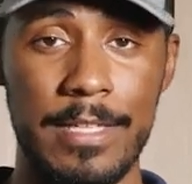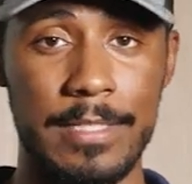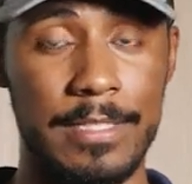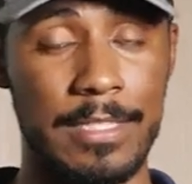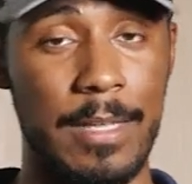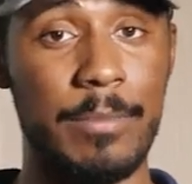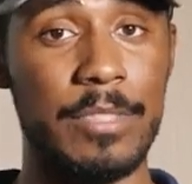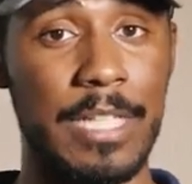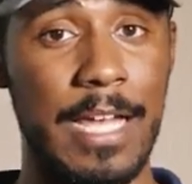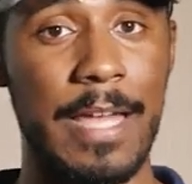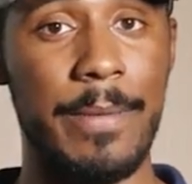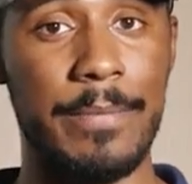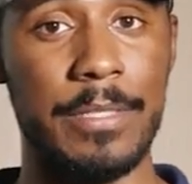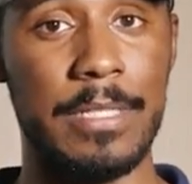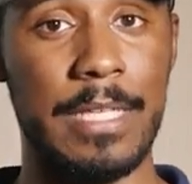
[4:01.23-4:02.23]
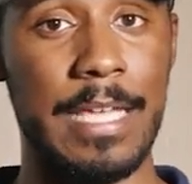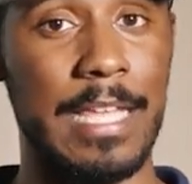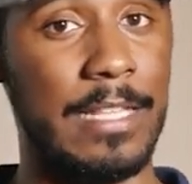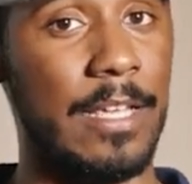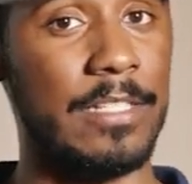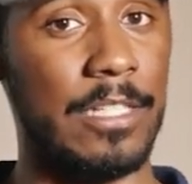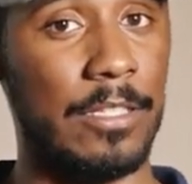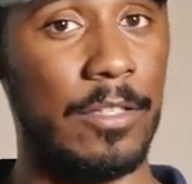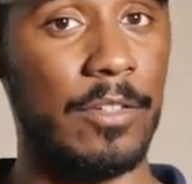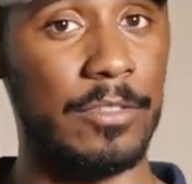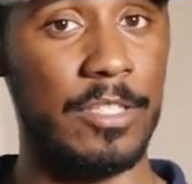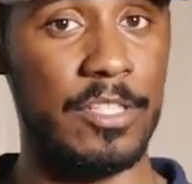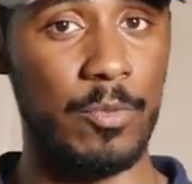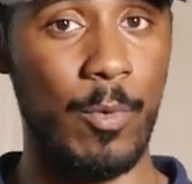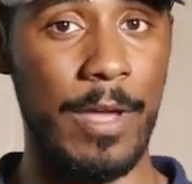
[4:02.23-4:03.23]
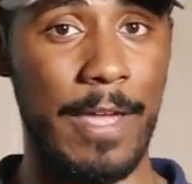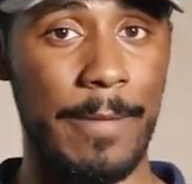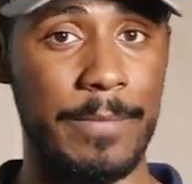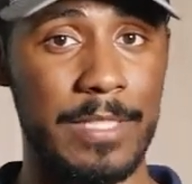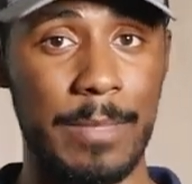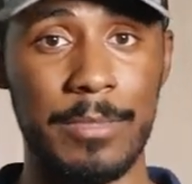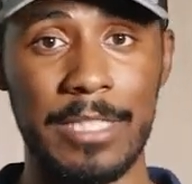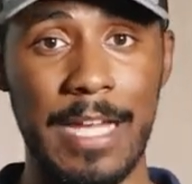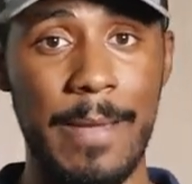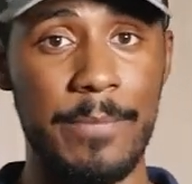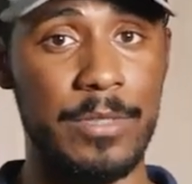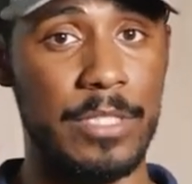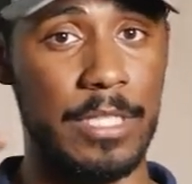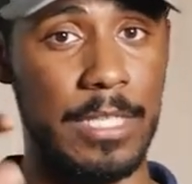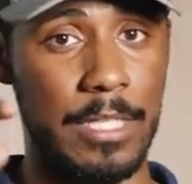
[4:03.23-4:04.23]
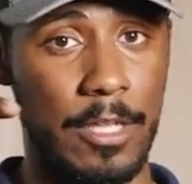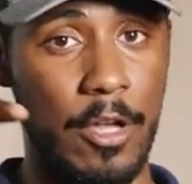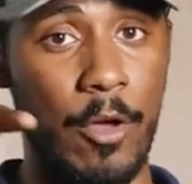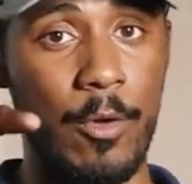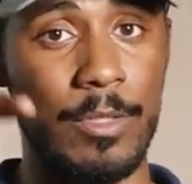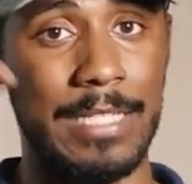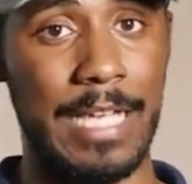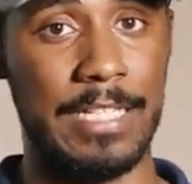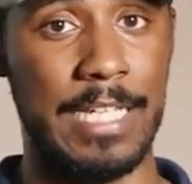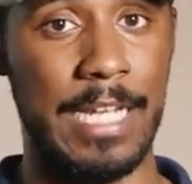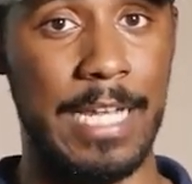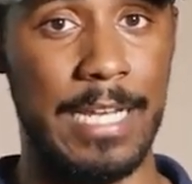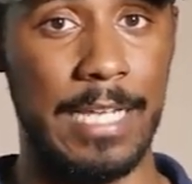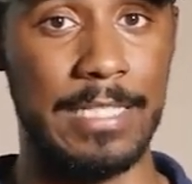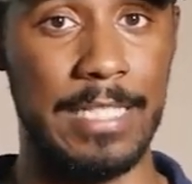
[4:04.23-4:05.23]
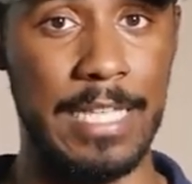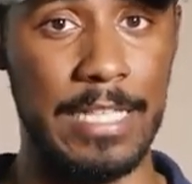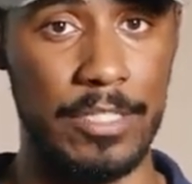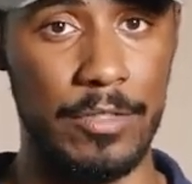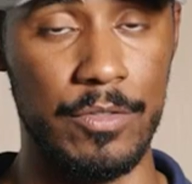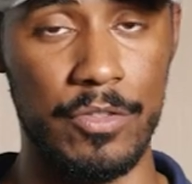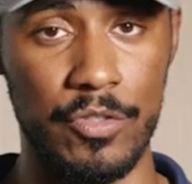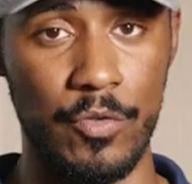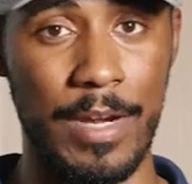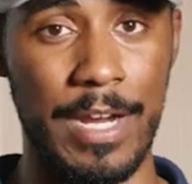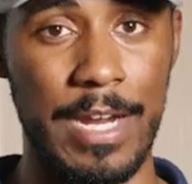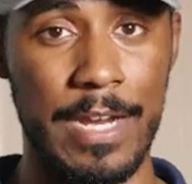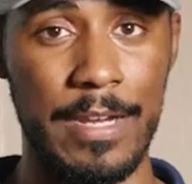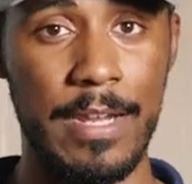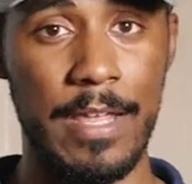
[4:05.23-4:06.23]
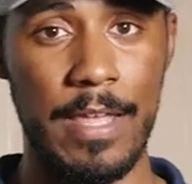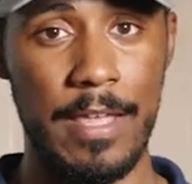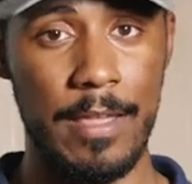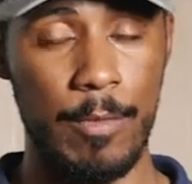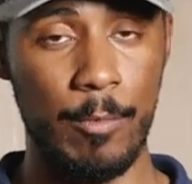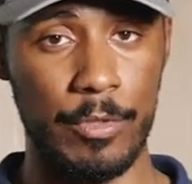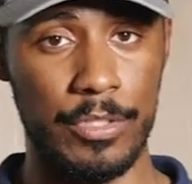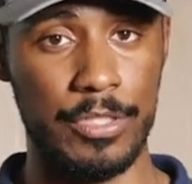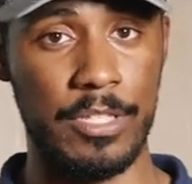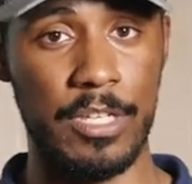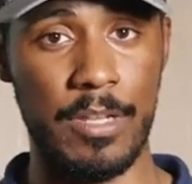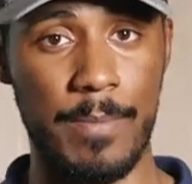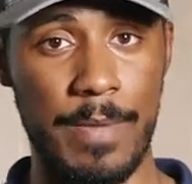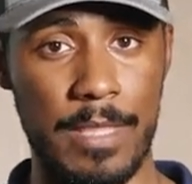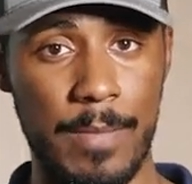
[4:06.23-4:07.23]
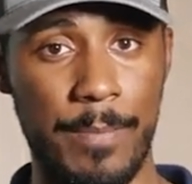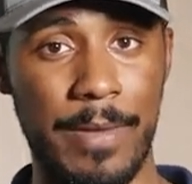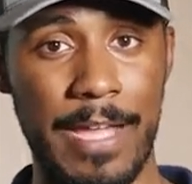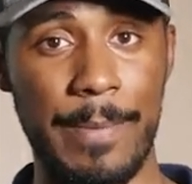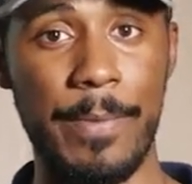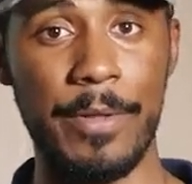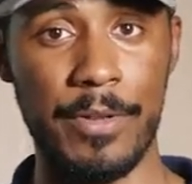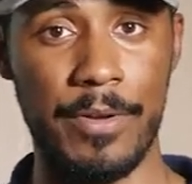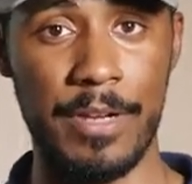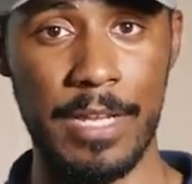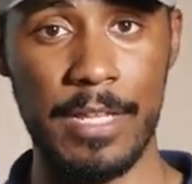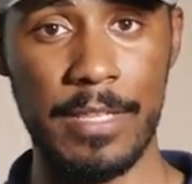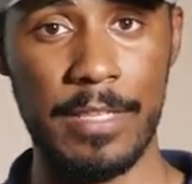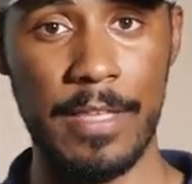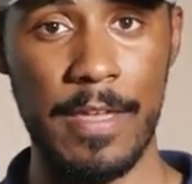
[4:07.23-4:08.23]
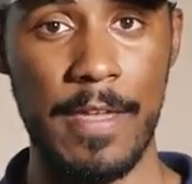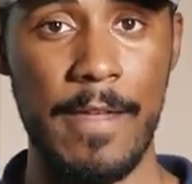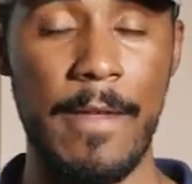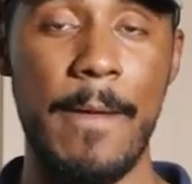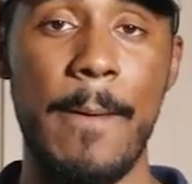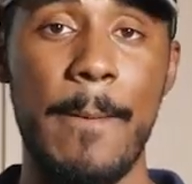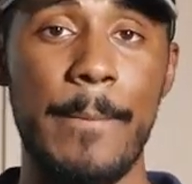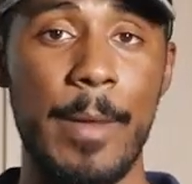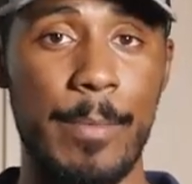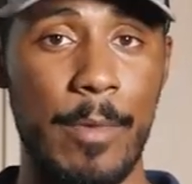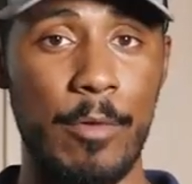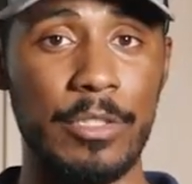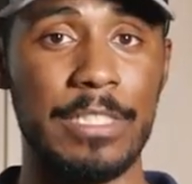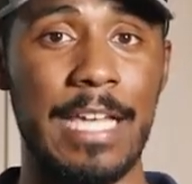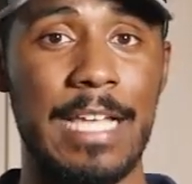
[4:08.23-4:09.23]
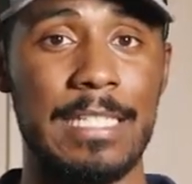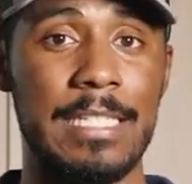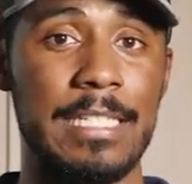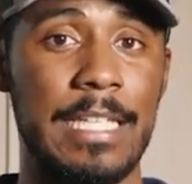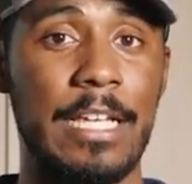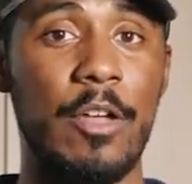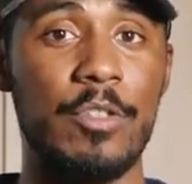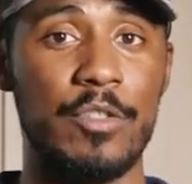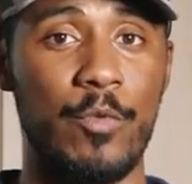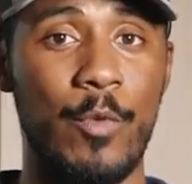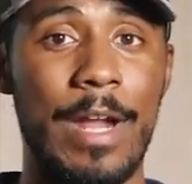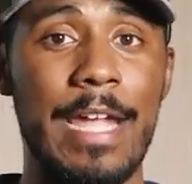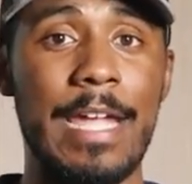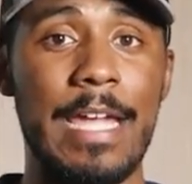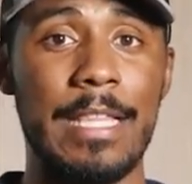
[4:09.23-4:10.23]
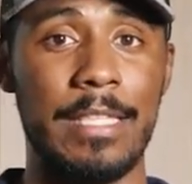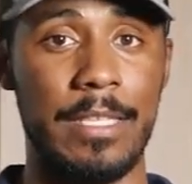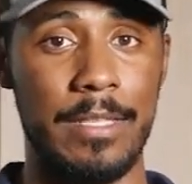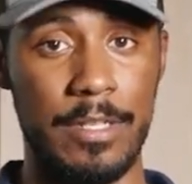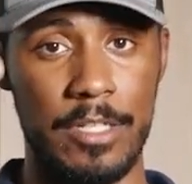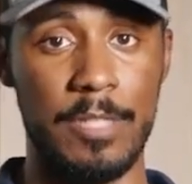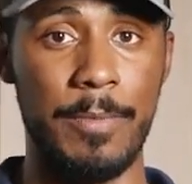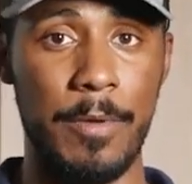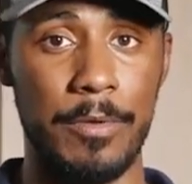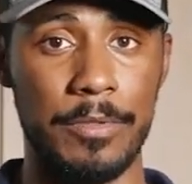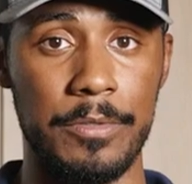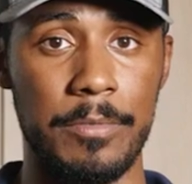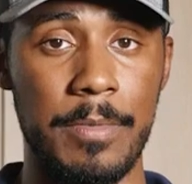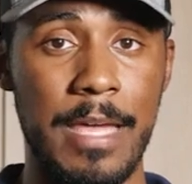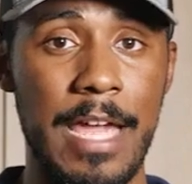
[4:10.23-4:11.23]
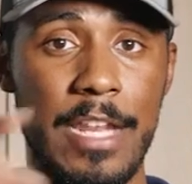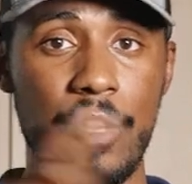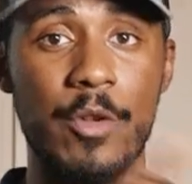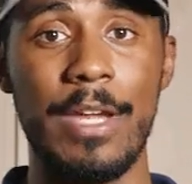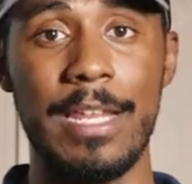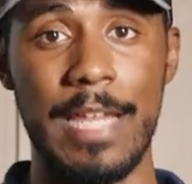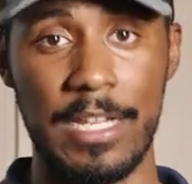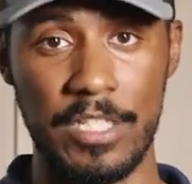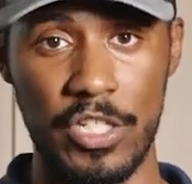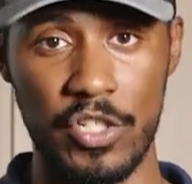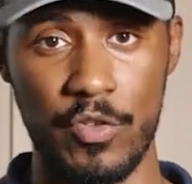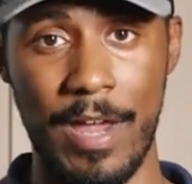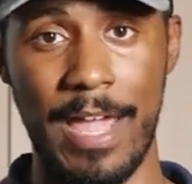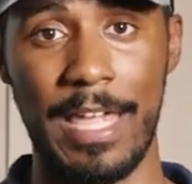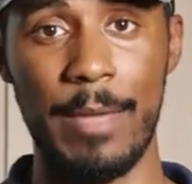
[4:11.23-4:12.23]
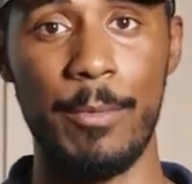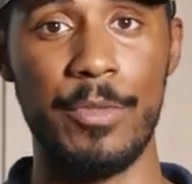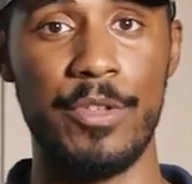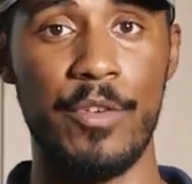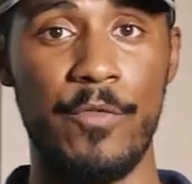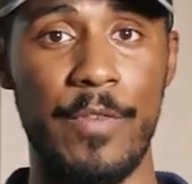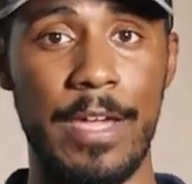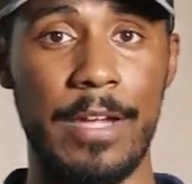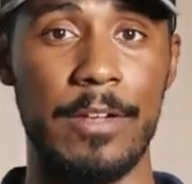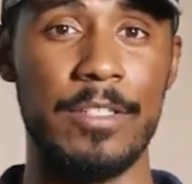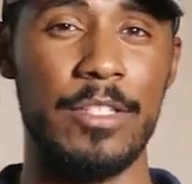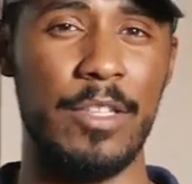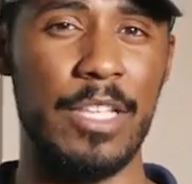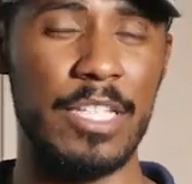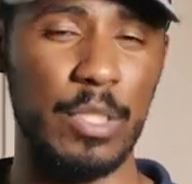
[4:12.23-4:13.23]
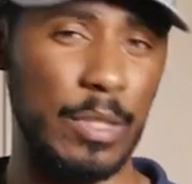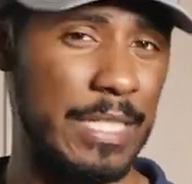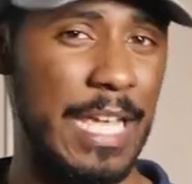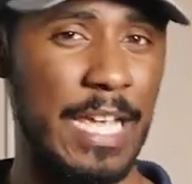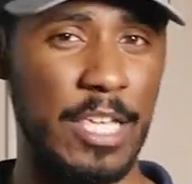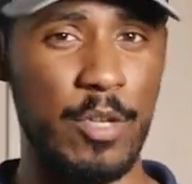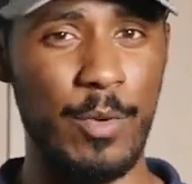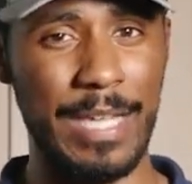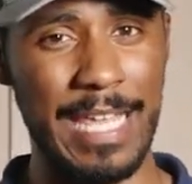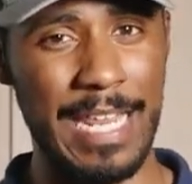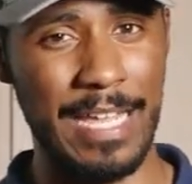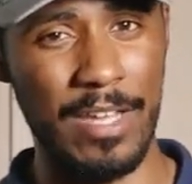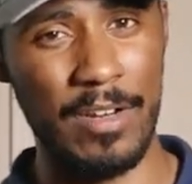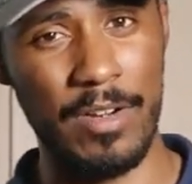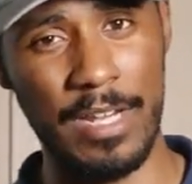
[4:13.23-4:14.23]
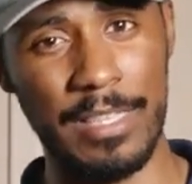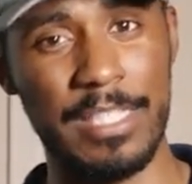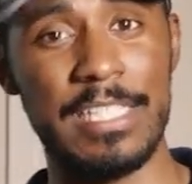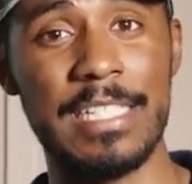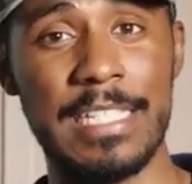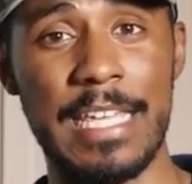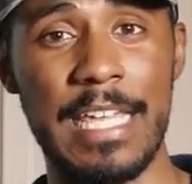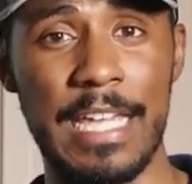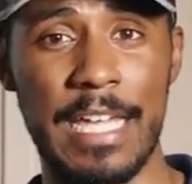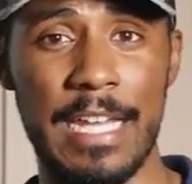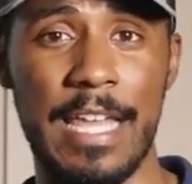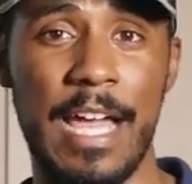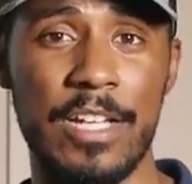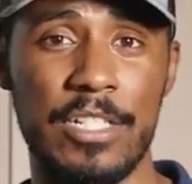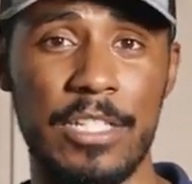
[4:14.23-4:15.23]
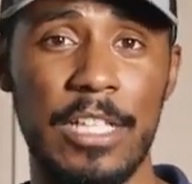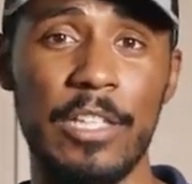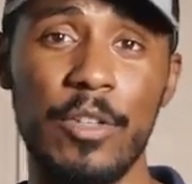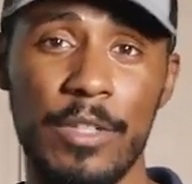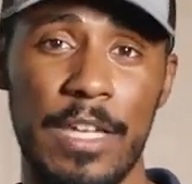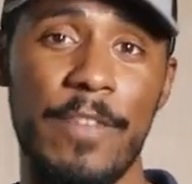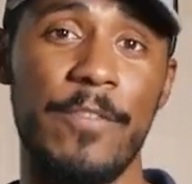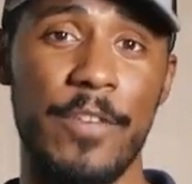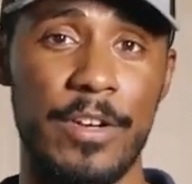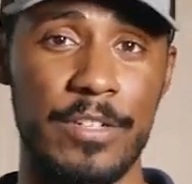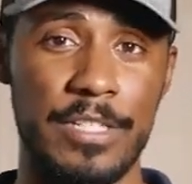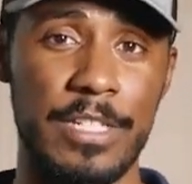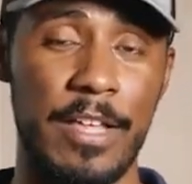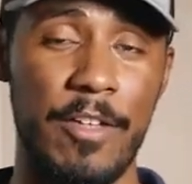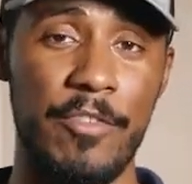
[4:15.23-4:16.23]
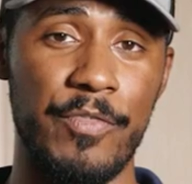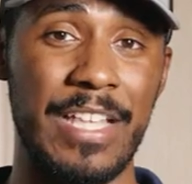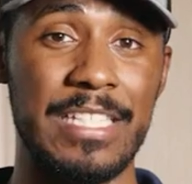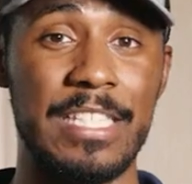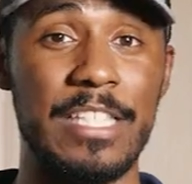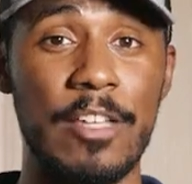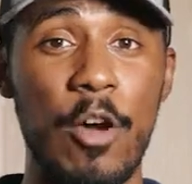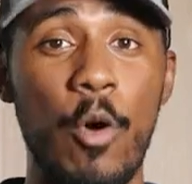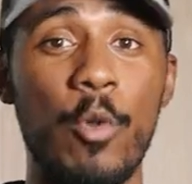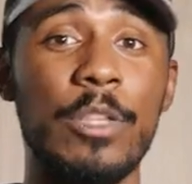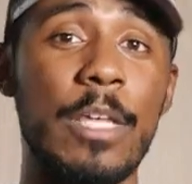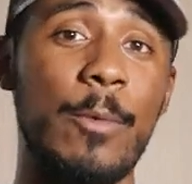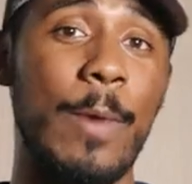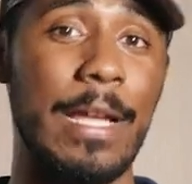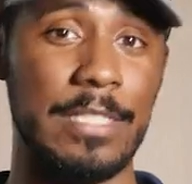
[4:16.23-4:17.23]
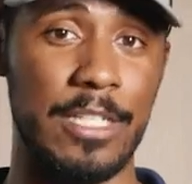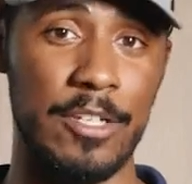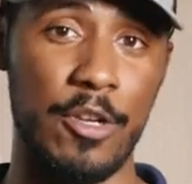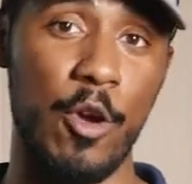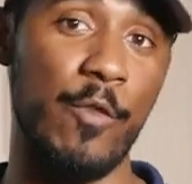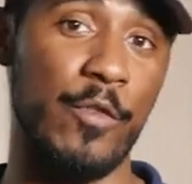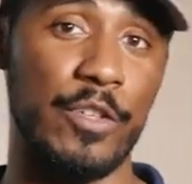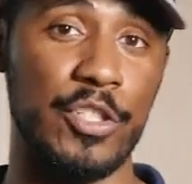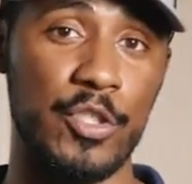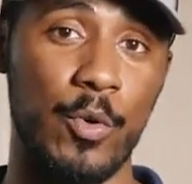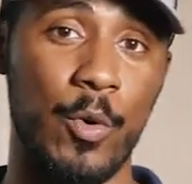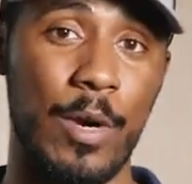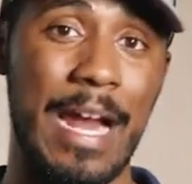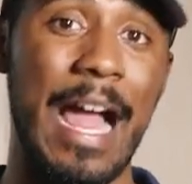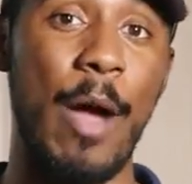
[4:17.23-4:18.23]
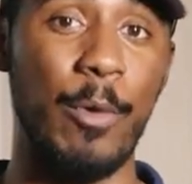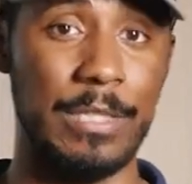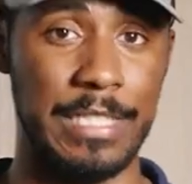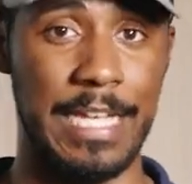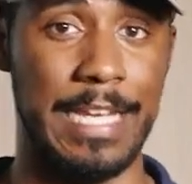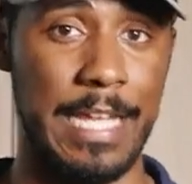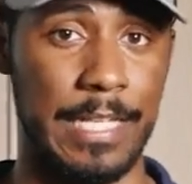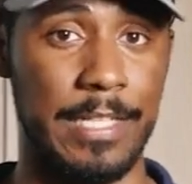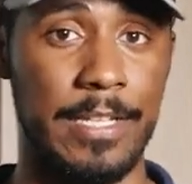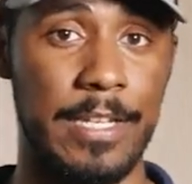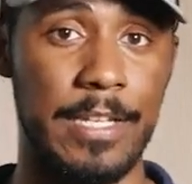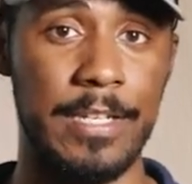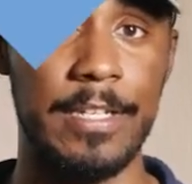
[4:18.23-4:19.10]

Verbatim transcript: Sometimes it doesn't look this way. Sometimes the hose actually connects into the drain which is going to be the pipe underneath. But most cases, it goes right into the disposal. And you can actually track it with your finger. So this will take you getting underneath the sink and actually looking for yourself. That's the only way to know for sure how it's connected.